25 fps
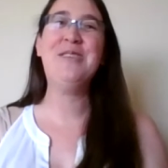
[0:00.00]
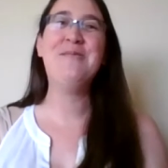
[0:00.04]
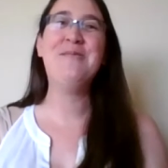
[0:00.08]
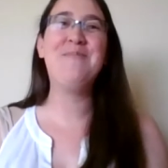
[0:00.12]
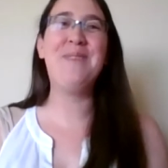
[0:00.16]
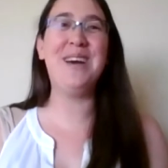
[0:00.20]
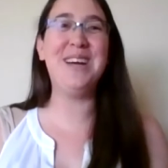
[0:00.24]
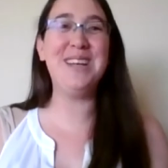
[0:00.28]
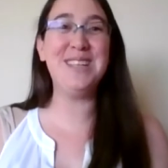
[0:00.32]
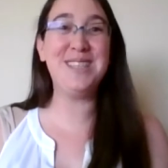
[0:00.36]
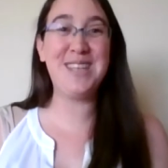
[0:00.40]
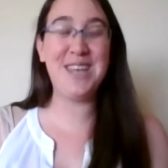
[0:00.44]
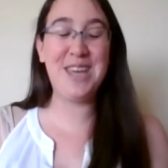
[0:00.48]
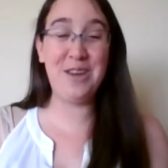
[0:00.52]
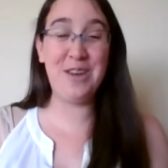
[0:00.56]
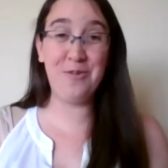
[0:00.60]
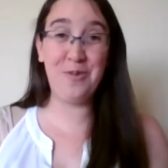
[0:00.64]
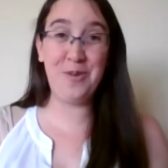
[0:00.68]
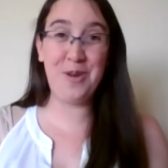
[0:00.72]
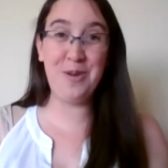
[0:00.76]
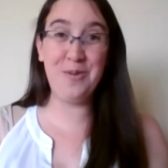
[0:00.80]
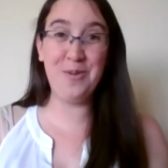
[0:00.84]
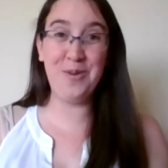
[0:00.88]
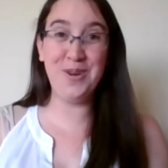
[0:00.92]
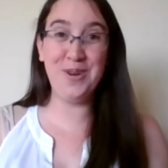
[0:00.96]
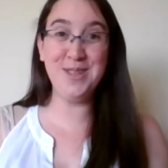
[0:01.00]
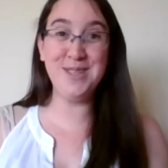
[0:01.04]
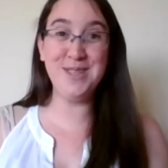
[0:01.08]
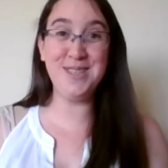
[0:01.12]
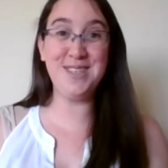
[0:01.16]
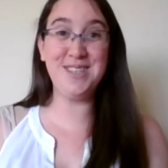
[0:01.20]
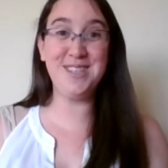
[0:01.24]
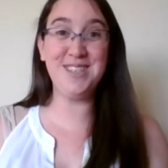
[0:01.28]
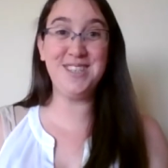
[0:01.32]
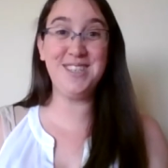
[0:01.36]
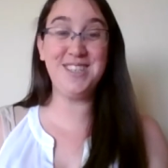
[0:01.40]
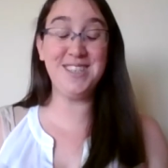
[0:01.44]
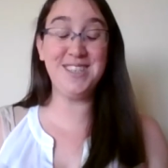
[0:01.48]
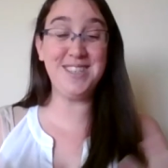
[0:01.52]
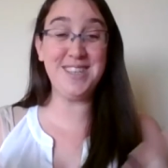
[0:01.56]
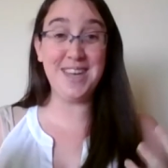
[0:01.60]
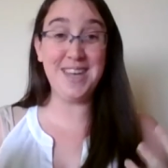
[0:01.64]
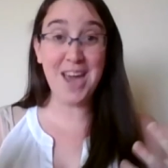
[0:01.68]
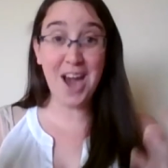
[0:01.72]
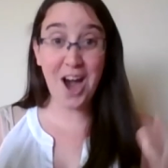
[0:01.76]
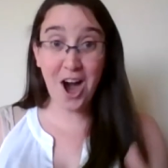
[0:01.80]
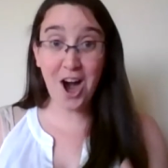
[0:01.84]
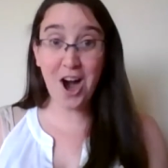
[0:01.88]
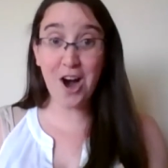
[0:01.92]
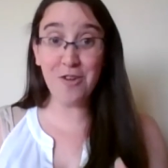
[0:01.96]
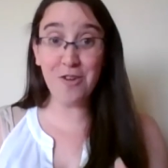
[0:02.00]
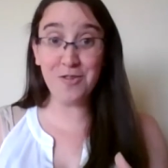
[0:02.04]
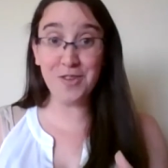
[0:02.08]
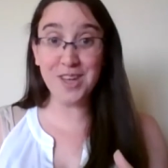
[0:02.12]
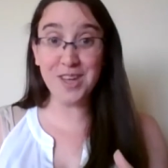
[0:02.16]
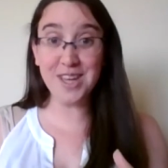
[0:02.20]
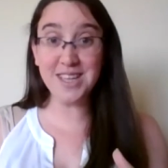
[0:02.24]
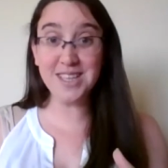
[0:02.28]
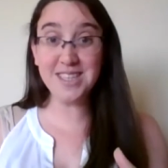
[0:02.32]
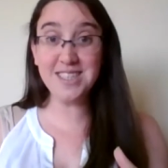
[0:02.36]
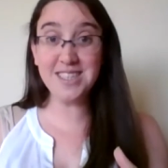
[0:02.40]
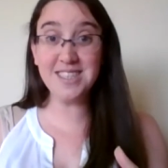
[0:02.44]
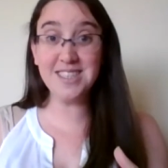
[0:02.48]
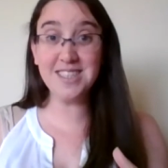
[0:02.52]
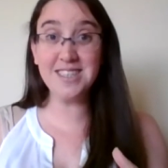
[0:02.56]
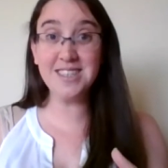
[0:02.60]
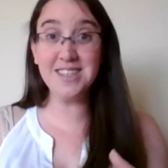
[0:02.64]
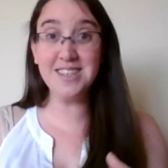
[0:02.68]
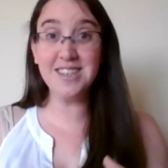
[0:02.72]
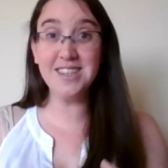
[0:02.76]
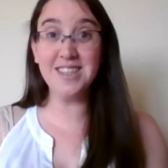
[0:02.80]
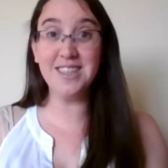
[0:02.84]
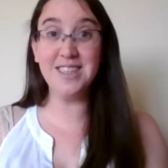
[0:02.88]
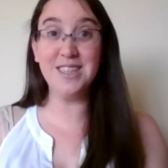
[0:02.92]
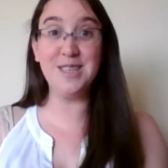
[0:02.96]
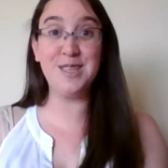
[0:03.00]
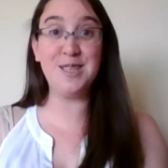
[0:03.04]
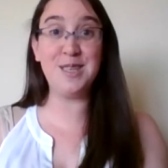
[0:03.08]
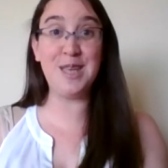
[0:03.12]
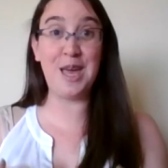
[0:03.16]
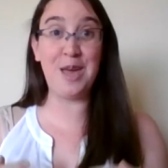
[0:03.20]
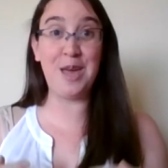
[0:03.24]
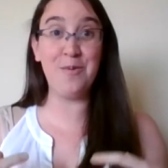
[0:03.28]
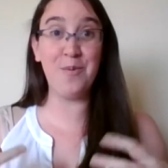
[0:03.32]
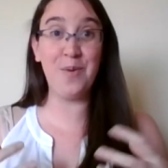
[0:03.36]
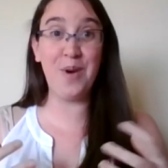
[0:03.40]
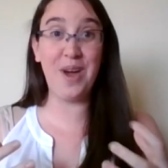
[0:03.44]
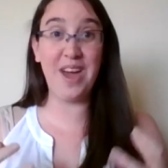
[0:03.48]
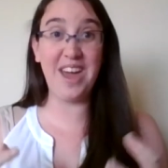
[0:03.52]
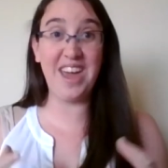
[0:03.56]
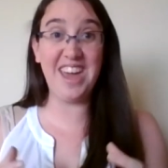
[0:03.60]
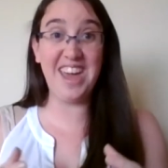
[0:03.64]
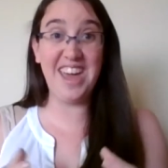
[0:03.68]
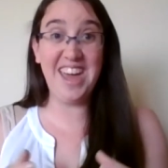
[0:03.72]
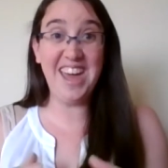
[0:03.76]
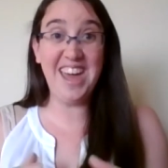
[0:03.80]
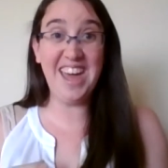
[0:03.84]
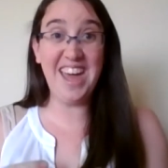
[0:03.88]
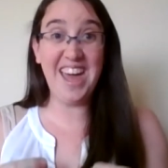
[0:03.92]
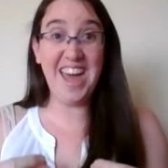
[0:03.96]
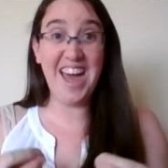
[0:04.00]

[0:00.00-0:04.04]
But if we want to see harvest the same way